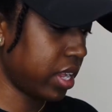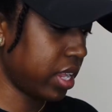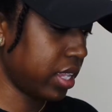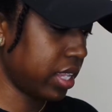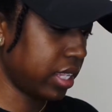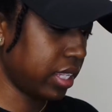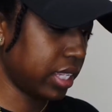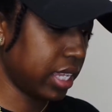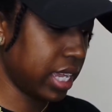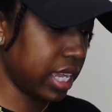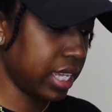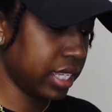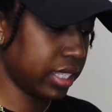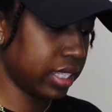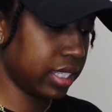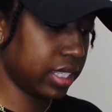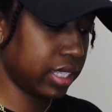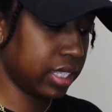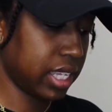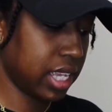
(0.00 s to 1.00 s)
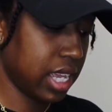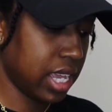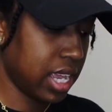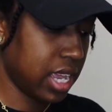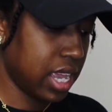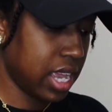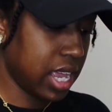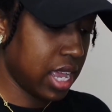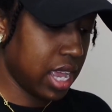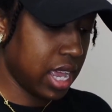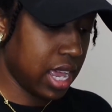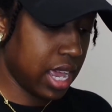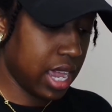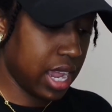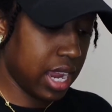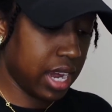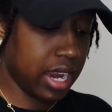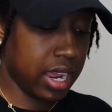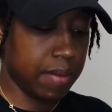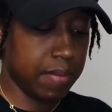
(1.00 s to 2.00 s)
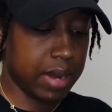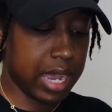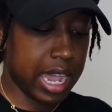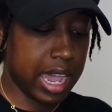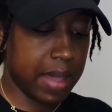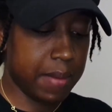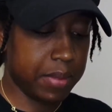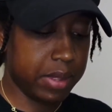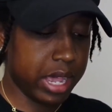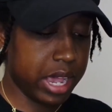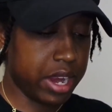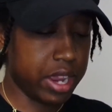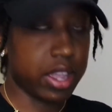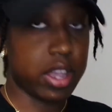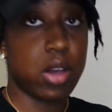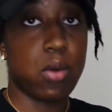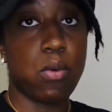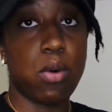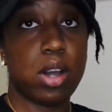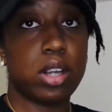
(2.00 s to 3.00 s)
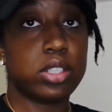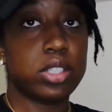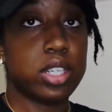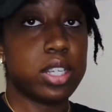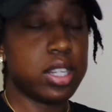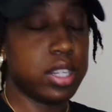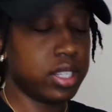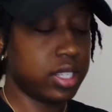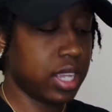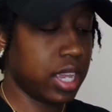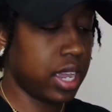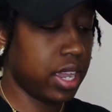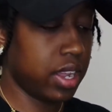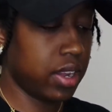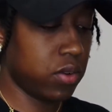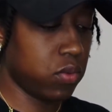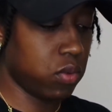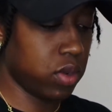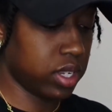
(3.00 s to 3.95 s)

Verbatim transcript: cut the lace and I'm not planning on washing this hair.